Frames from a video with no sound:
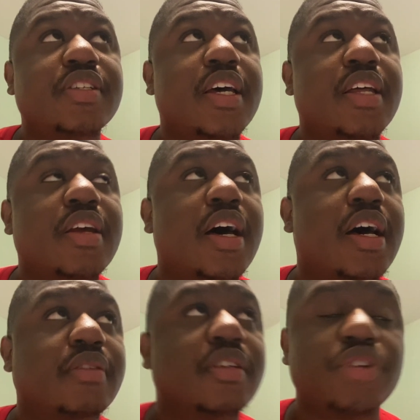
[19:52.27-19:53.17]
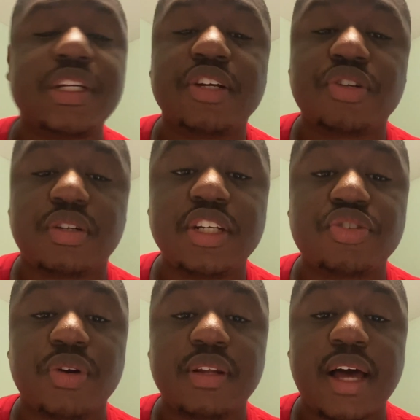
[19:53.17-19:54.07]
and the
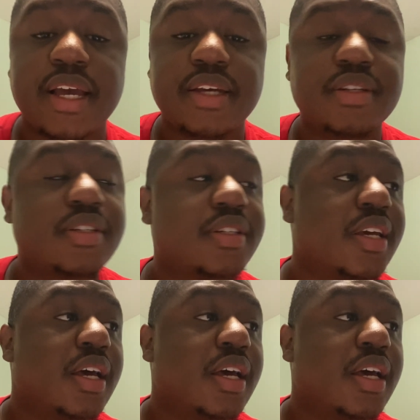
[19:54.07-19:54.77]
Detroit Lions.